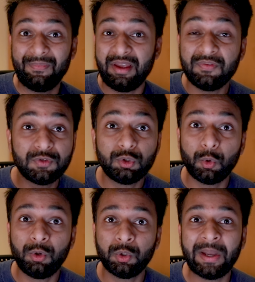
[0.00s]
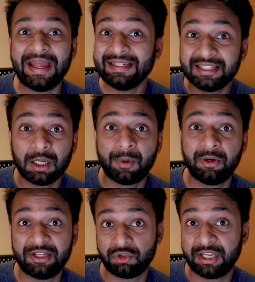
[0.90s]
if you don't know anything
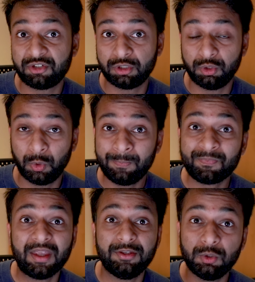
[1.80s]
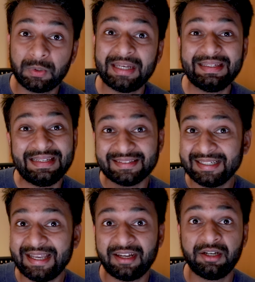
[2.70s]
about education loan, you can
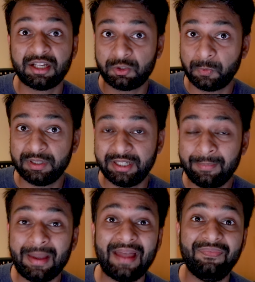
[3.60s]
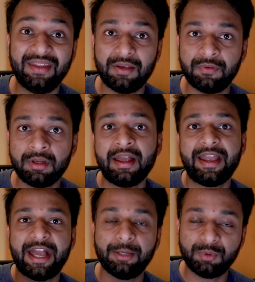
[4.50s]
easily get in touch with them and they will
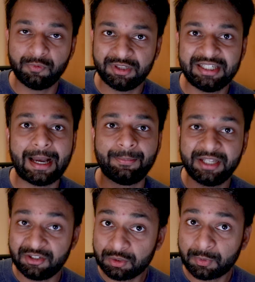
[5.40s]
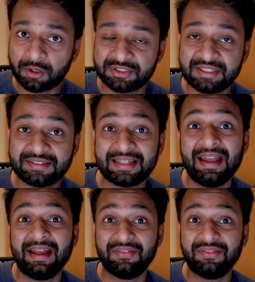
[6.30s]
help you with the application process.